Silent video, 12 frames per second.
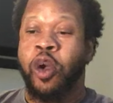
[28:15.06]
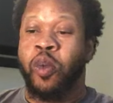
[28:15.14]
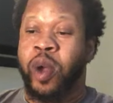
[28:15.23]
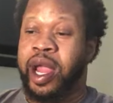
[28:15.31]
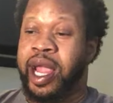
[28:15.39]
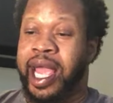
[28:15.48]

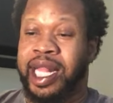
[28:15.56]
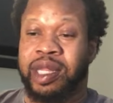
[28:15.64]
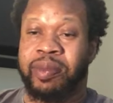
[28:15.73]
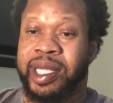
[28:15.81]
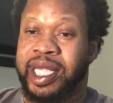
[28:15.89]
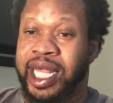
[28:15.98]
where at
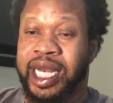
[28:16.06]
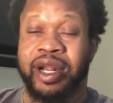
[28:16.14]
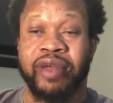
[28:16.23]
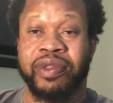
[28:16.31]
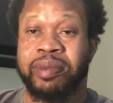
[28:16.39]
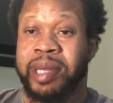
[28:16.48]
the beginning
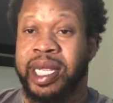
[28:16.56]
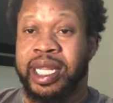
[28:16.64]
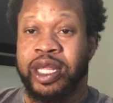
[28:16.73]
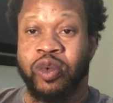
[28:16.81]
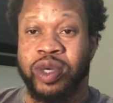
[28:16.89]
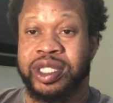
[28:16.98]
of the
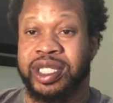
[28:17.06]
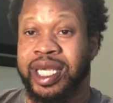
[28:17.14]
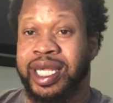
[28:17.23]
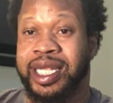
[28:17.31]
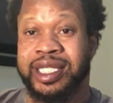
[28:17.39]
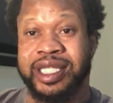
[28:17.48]
meeting, once
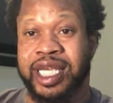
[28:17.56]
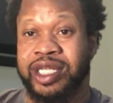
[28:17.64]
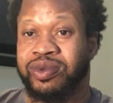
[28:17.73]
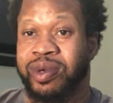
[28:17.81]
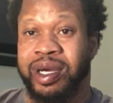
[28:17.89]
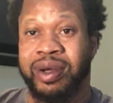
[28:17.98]
again, he
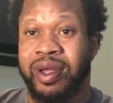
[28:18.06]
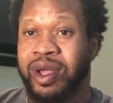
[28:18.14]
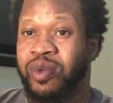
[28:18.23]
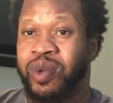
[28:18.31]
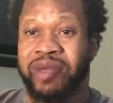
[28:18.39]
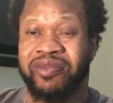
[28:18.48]
says, well,
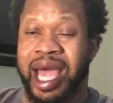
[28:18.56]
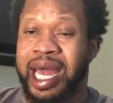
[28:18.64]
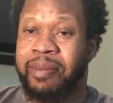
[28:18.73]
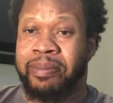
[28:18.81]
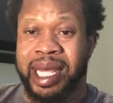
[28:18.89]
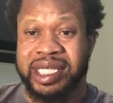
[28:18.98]
we've got
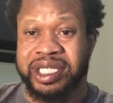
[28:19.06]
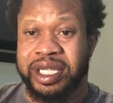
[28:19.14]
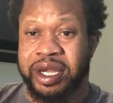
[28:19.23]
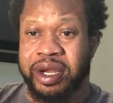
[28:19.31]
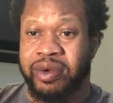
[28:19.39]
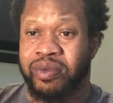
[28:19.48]
a mess
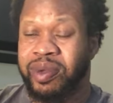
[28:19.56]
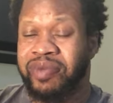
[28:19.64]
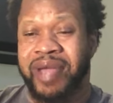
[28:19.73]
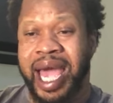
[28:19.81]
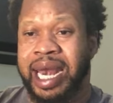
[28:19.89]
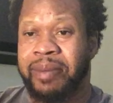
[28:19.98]
here. We've
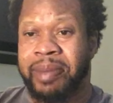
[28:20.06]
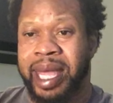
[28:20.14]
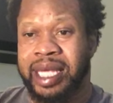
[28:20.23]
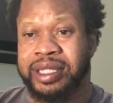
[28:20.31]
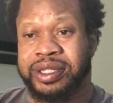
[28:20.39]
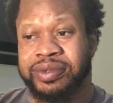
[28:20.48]
got a
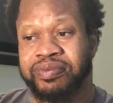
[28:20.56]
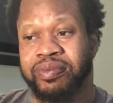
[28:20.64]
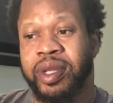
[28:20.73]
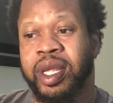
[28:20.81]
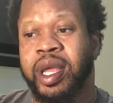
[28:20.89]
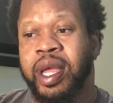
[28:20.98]
mess.
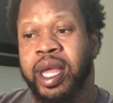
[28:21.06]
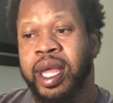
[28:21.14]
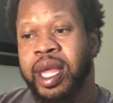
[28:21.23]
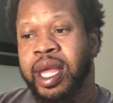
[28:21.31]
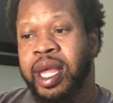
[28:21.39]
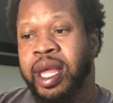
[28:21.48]

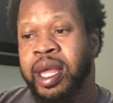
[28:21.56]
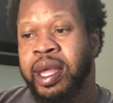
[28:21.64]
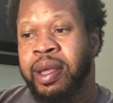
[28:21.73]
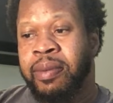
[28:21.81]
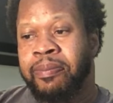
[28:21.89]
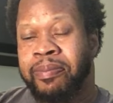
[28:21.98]

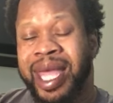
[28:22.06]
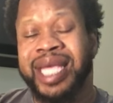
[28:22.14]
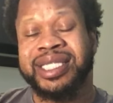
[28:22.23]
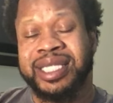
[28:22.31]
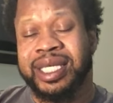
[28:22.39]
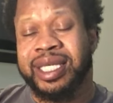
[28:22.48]

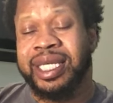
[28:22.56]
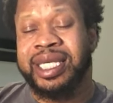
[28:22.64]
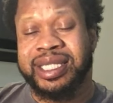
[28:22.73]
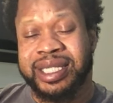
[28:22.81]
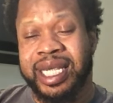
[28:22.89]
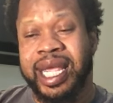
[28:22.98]
Basically
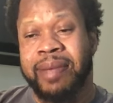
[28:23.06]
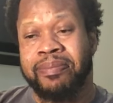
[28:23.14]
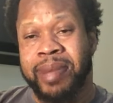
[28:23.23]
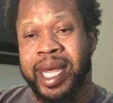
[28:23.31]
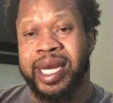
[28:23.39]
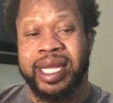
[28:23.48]

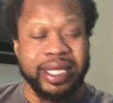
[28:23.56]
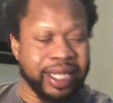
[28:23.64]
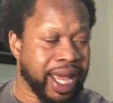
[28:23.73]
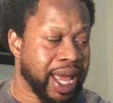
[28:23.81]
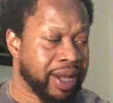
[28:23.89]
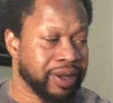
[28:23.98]
admitting
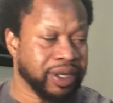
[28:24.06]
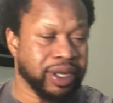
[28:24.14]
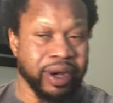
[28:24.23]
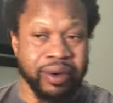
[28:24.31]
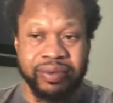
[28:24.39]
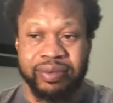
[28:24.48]
that, you
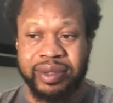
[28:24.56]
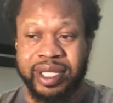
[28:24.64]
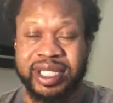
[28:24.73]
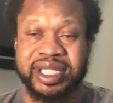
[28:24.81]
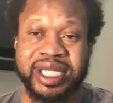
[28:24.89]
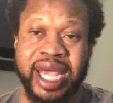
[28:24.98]
know,
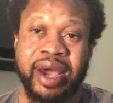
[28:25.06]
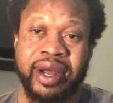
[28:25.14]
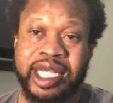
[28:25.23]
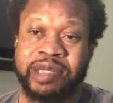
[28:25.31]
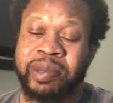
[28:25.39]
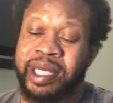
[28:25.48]
this child
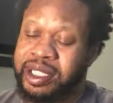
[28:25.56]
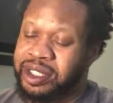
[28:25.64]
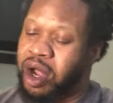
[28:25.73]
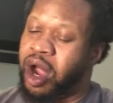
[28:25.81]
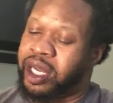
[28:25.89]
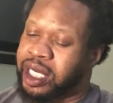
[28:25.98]
has been
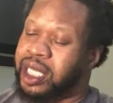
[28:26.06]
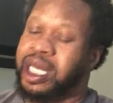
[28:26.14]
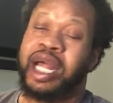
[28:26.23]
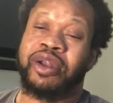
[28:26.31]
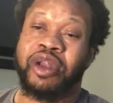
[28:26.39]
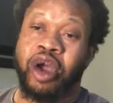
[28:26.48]
targeted.
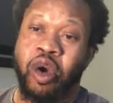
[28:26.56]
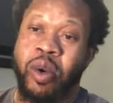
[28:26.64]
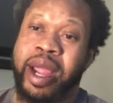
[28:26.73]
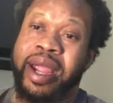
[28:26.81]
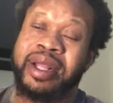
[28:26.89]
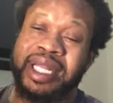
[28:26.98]
Now,
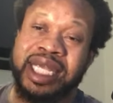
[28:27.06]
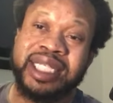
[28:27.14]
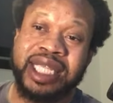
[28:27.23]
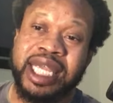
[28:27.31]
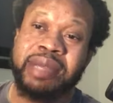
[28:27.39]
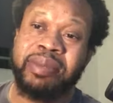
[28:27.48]
nowhere in these
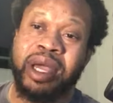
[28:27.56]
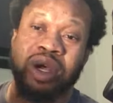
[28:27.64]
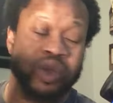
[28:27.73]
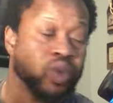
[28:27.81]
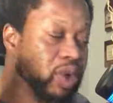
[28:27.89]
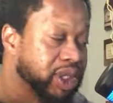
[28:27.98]

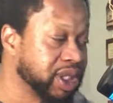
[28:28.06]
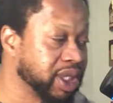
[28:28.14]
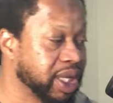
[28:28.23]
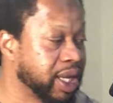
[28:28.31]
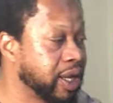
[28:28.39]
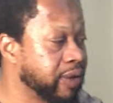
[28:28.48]
emails, once
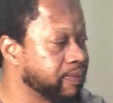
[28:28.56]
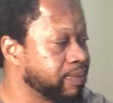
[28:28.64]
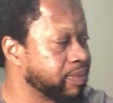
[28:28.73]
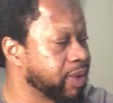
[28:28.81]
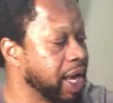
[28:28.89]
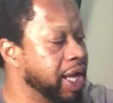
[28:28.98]
again,
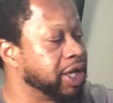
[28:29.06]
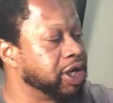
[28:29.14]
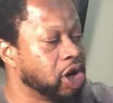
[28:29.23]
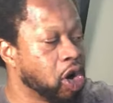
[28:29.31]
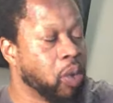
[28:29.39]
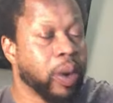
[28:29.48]
and
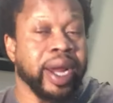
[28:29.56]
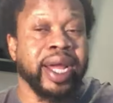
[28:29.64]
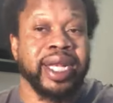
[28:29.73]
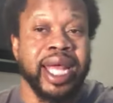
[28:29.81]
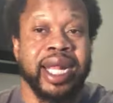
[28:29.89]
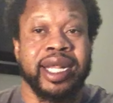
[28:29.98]
nowhere
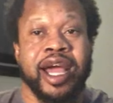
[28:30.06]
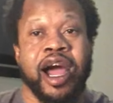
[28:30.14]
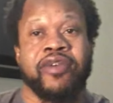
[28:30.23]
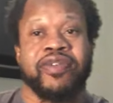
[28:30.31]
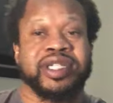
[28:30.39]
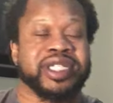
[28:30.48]
in that
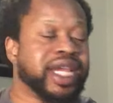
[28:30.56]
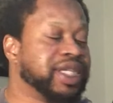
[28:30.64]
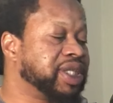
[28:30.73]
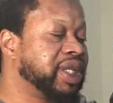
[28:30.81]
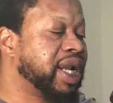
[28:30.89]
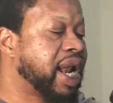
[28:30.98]

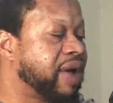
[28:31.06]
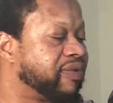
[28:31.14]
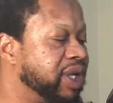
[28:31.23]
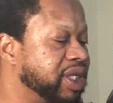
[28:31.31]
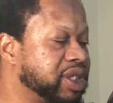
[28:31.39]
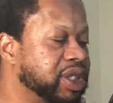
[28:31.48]
conversation that I've
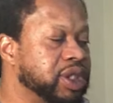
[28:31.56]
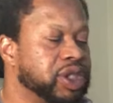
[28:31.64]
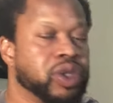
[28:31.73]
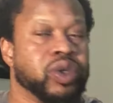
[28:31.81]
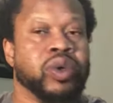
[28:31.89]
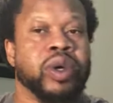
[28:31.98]
listened
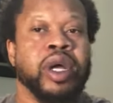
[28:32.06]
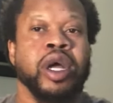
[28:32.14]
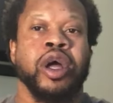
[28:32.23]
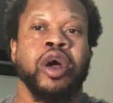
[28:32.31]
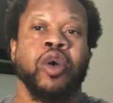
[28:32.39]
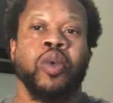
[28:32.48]
to,
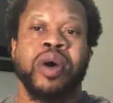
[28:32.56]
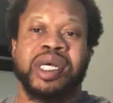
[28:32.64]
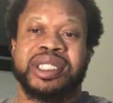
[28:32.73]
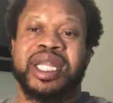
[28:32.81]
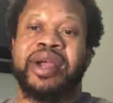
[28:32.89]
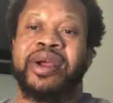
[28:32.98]

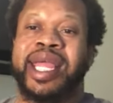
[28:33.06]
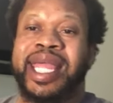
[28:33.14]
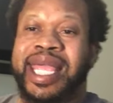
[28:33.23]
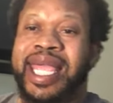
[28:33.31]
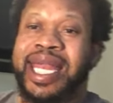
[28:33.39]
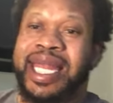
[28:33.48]
was there
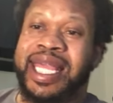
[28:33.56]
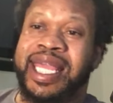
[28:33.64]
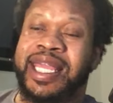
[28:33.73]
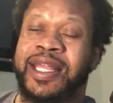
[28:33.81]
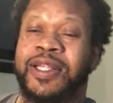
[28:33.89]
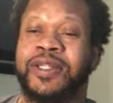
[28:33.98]

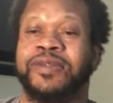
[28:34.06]
any